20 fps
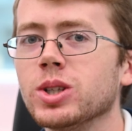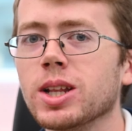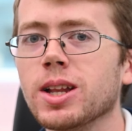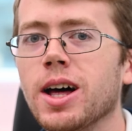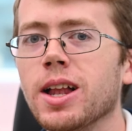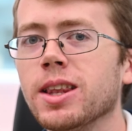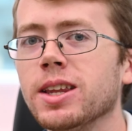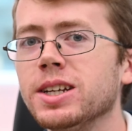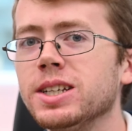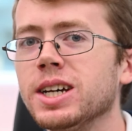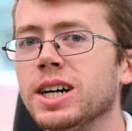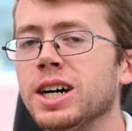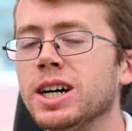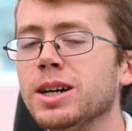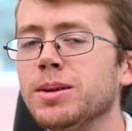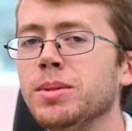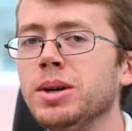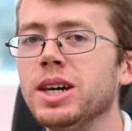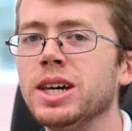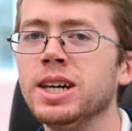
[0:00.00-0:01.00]
a lot of the
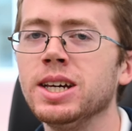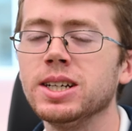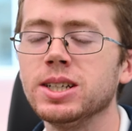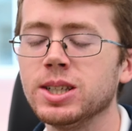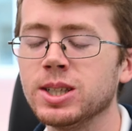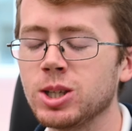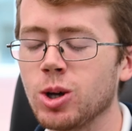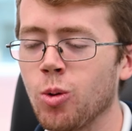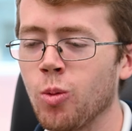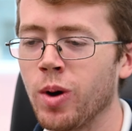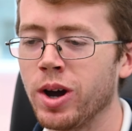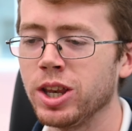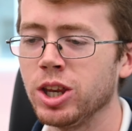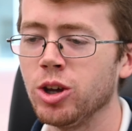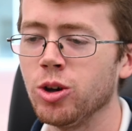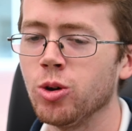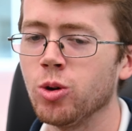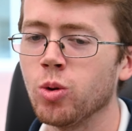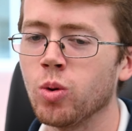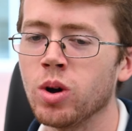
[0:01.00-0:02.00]
time is when
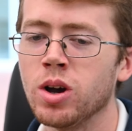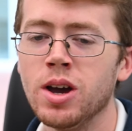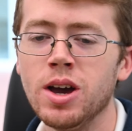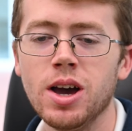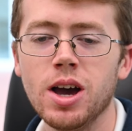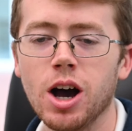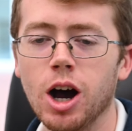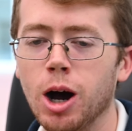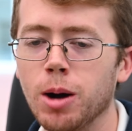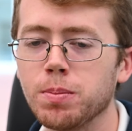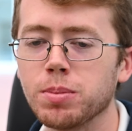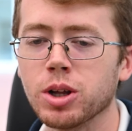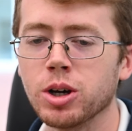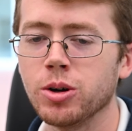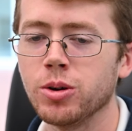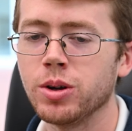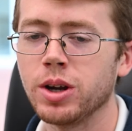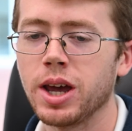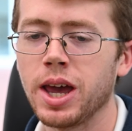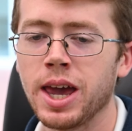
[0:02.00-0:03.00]
you
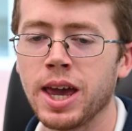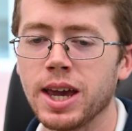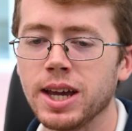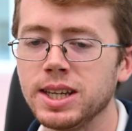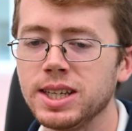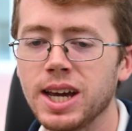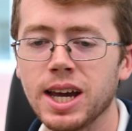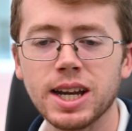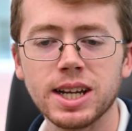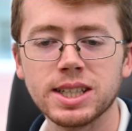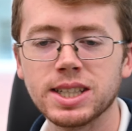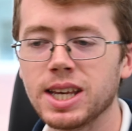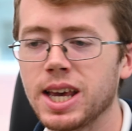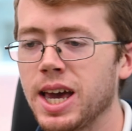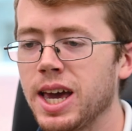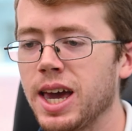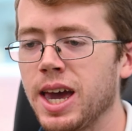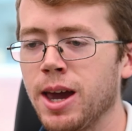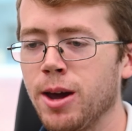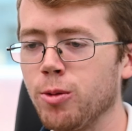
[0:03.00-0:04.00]
upload a data
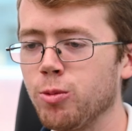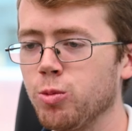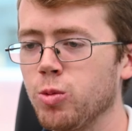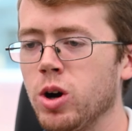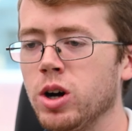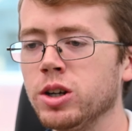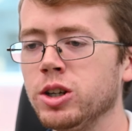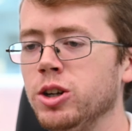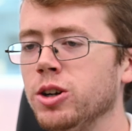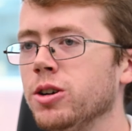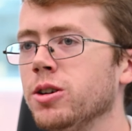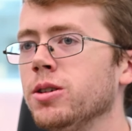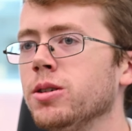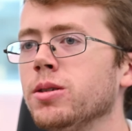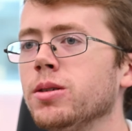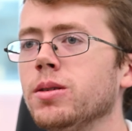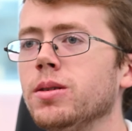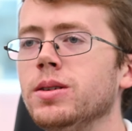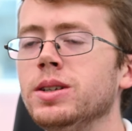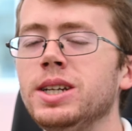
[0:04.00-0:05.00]
set and run
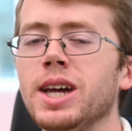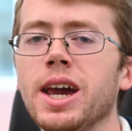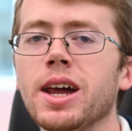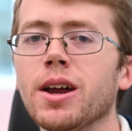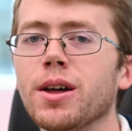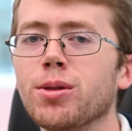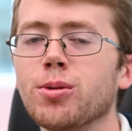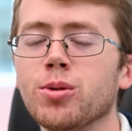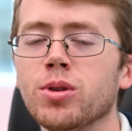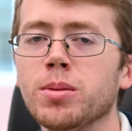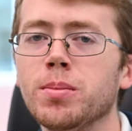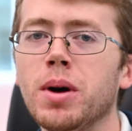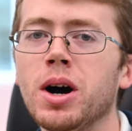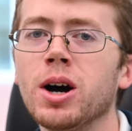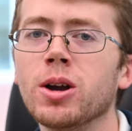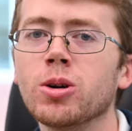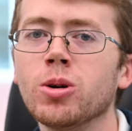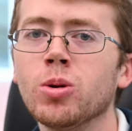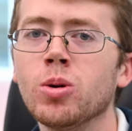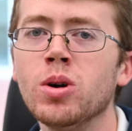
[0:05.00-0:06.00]
your data through the
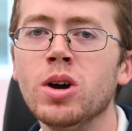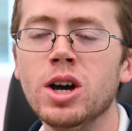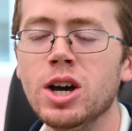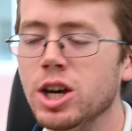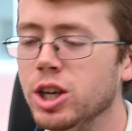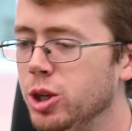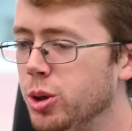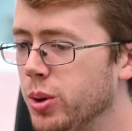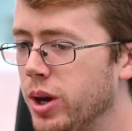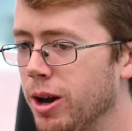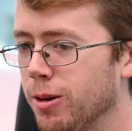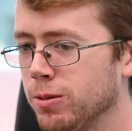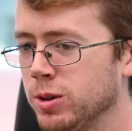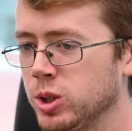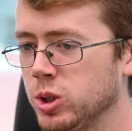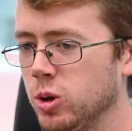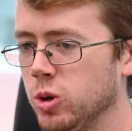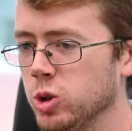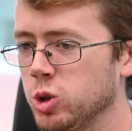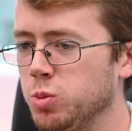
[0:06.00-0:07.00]
model, you get
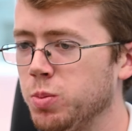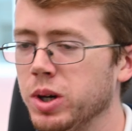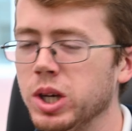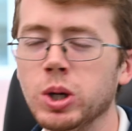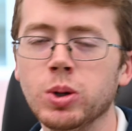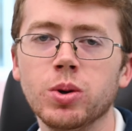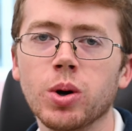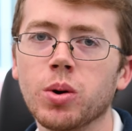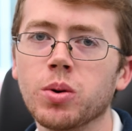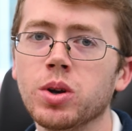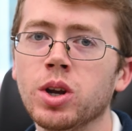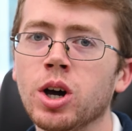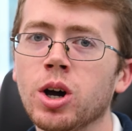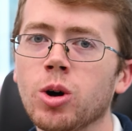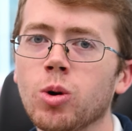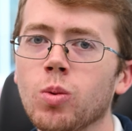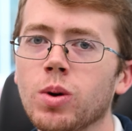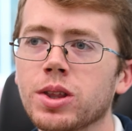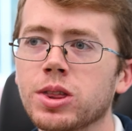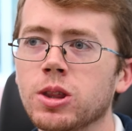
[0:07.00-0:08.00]
results, but you don't know
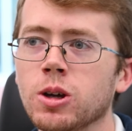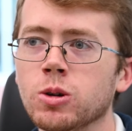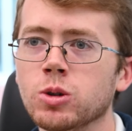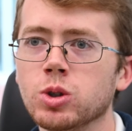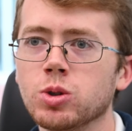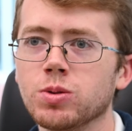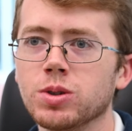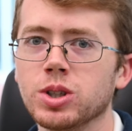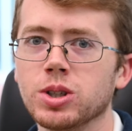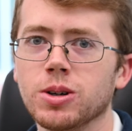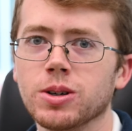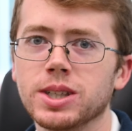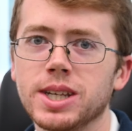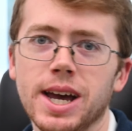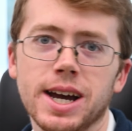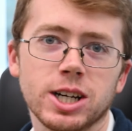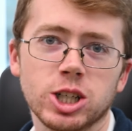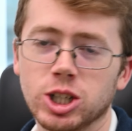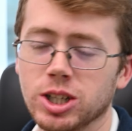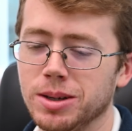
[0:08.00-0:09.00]
what those results
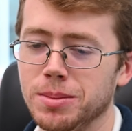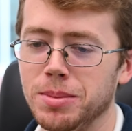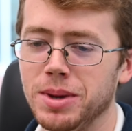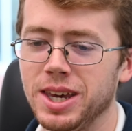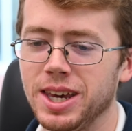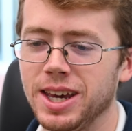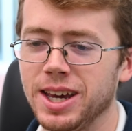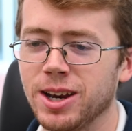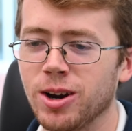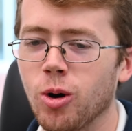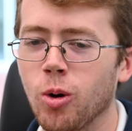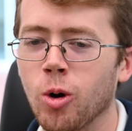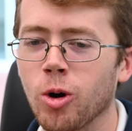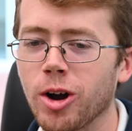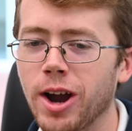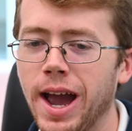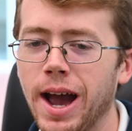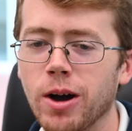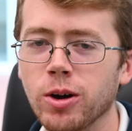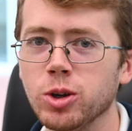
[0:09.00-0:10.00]
actually mean or
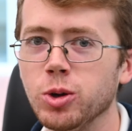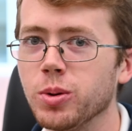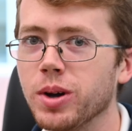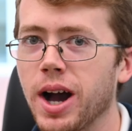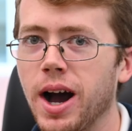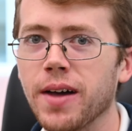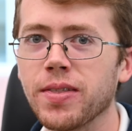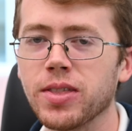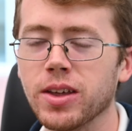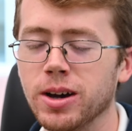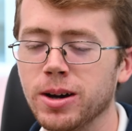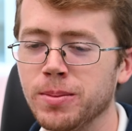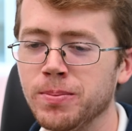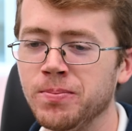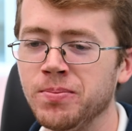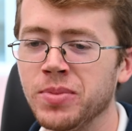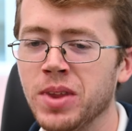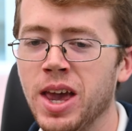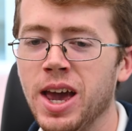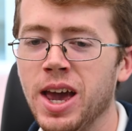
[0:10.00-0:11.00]
how you got them.
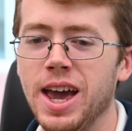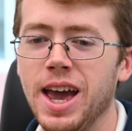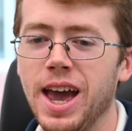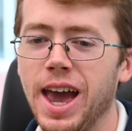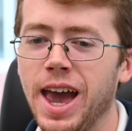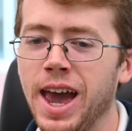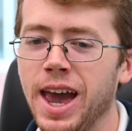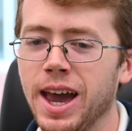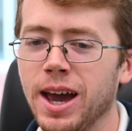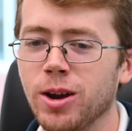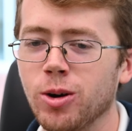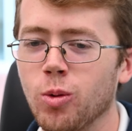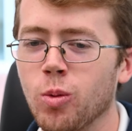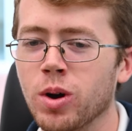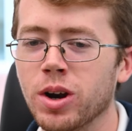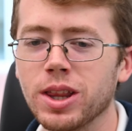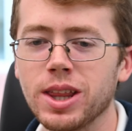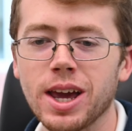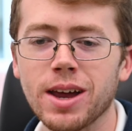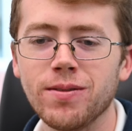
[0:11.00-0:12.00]
And one
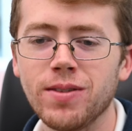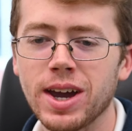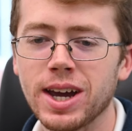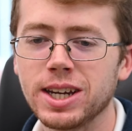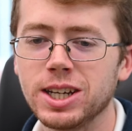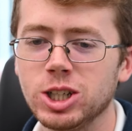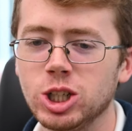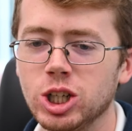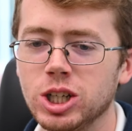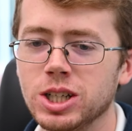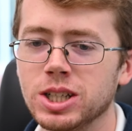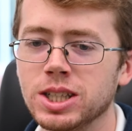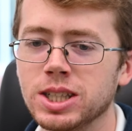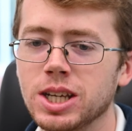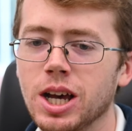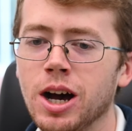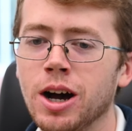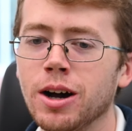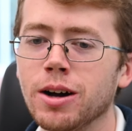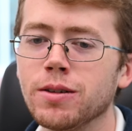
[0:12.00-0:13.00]
of the advantages
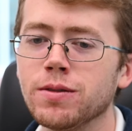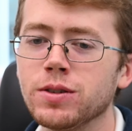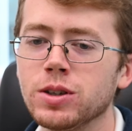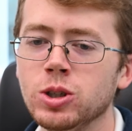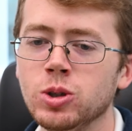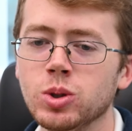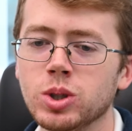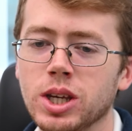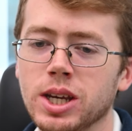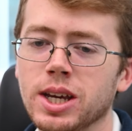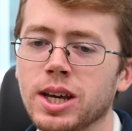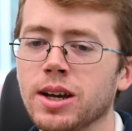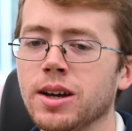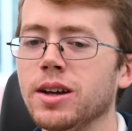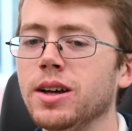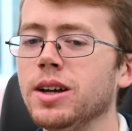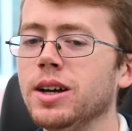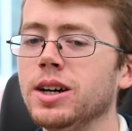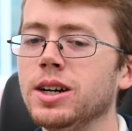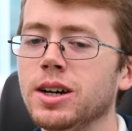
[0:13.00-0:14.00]
of using
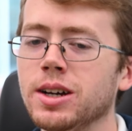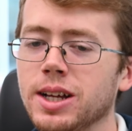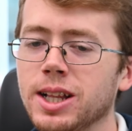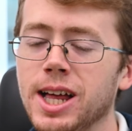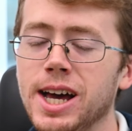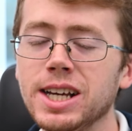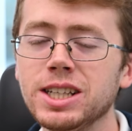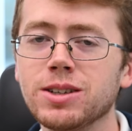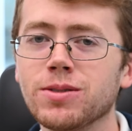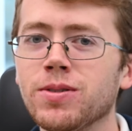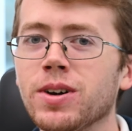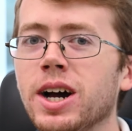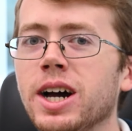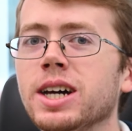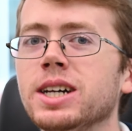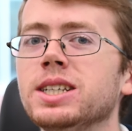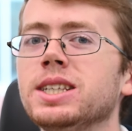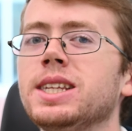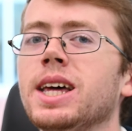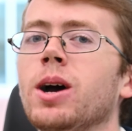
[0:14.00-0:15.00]
Classify
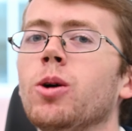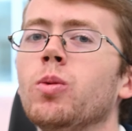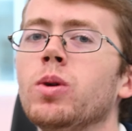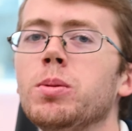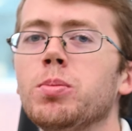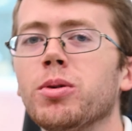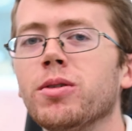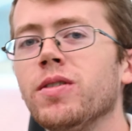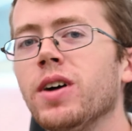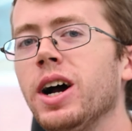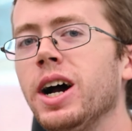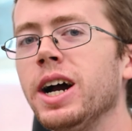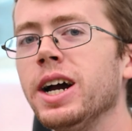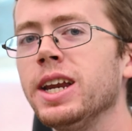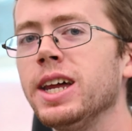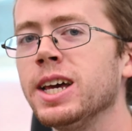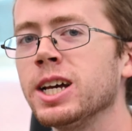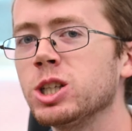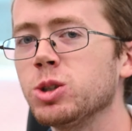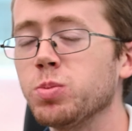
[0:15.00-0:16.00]
is that we
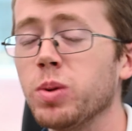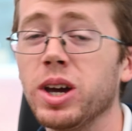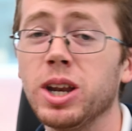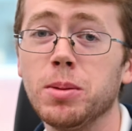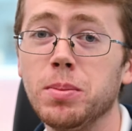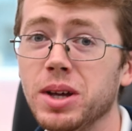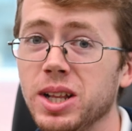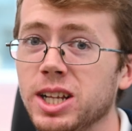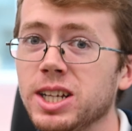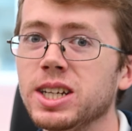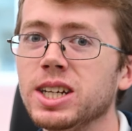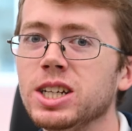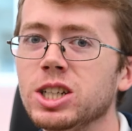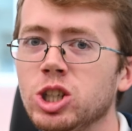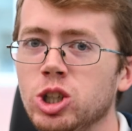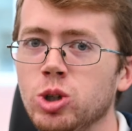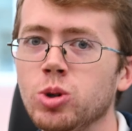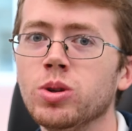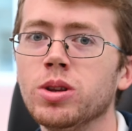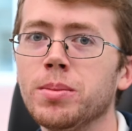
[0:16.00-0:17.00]
provide explainability
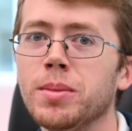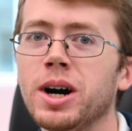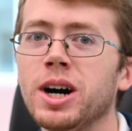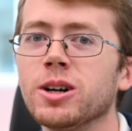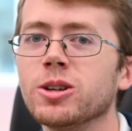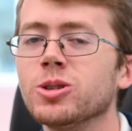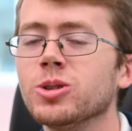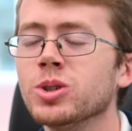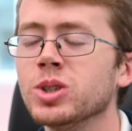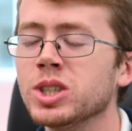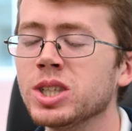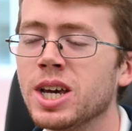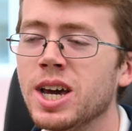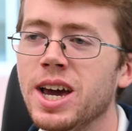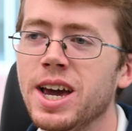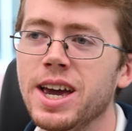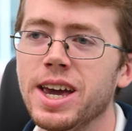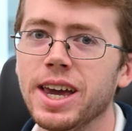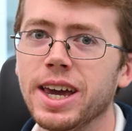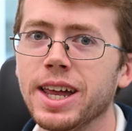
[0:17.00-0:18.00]
to the models.
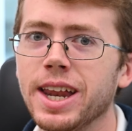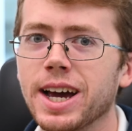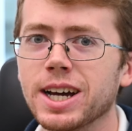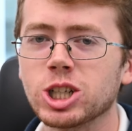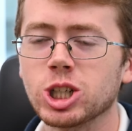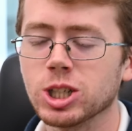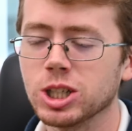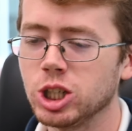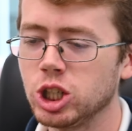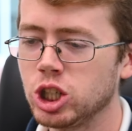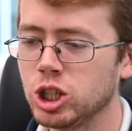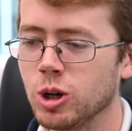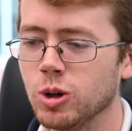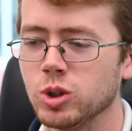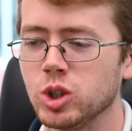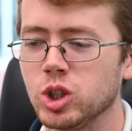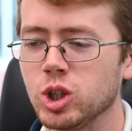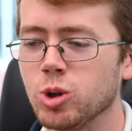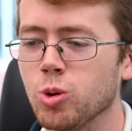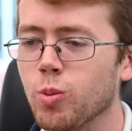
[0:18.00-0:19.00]
It actually
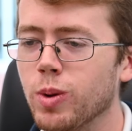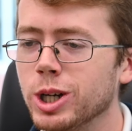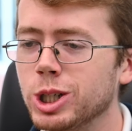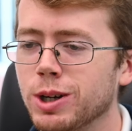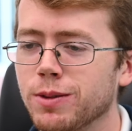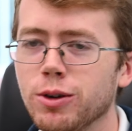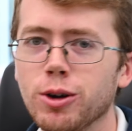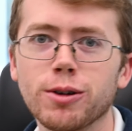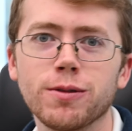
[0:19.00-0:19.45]
shows you which of your